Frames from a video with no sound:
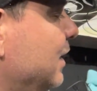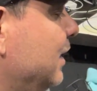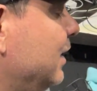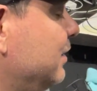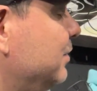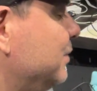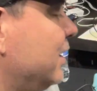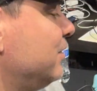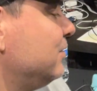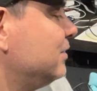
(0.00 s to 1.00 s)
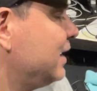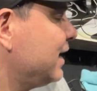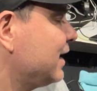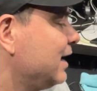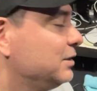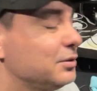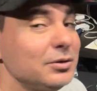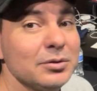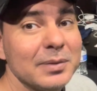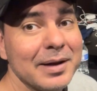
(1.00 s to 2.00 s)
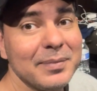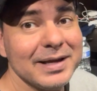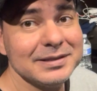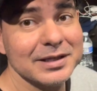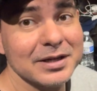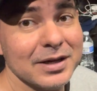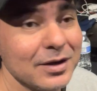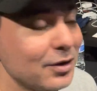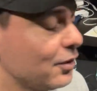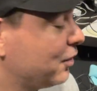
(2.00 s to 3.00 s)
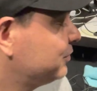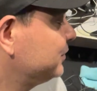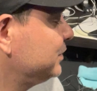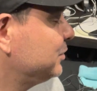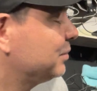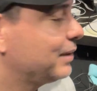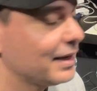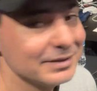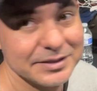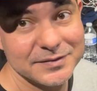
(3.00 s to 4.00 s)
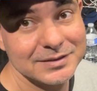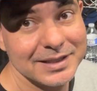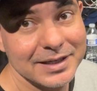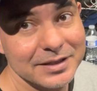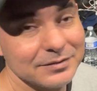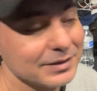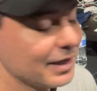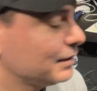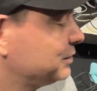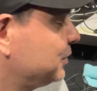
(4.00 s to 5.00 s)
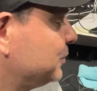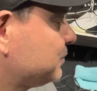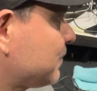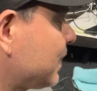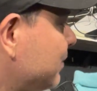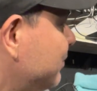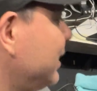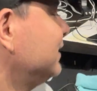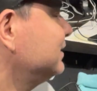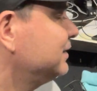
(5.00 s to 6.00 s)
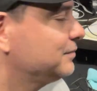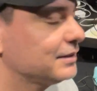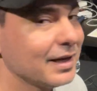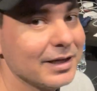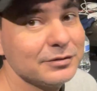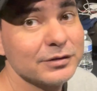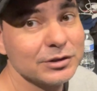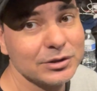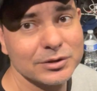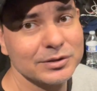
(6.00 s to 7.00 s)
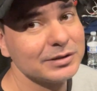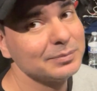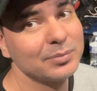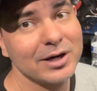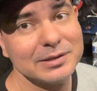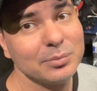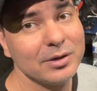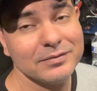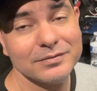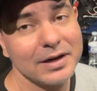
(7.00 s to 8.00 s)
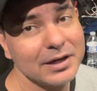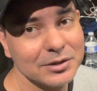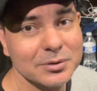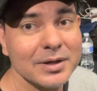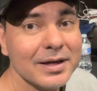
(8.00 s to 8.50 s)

Um, other than that, guys, we'll do my basic overview on positives and negatives, guys. So positives, guys, for sure is price point and value.